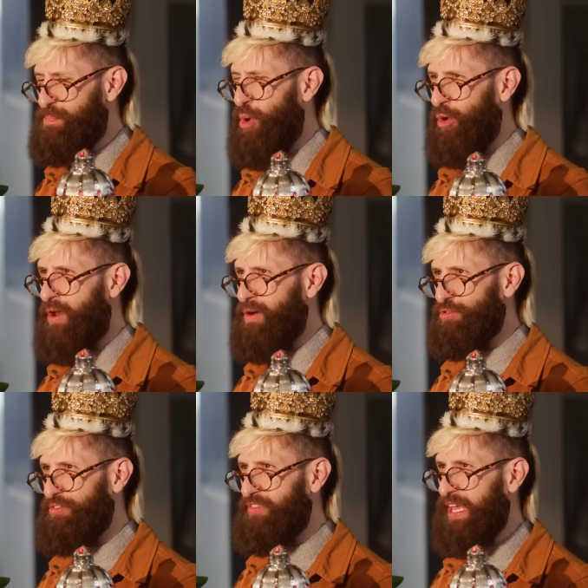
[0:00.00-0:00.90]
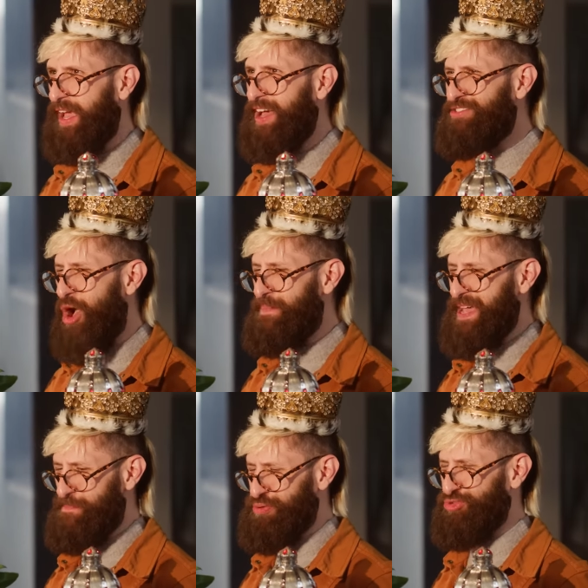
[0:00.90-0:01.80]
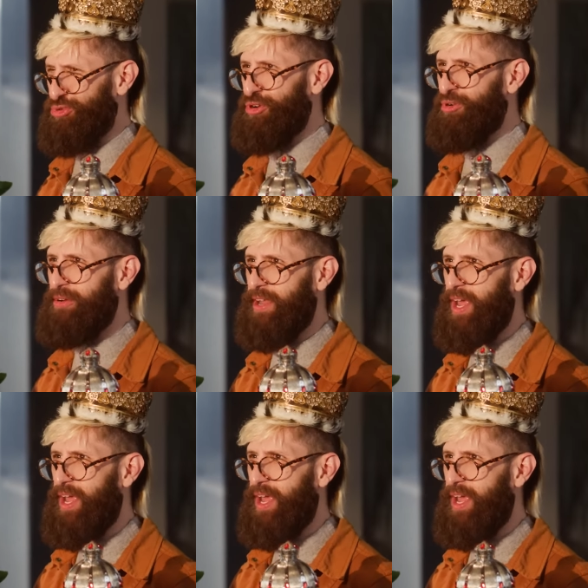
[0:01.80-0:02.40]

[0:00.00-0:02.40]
own pornography. Don't be a prude.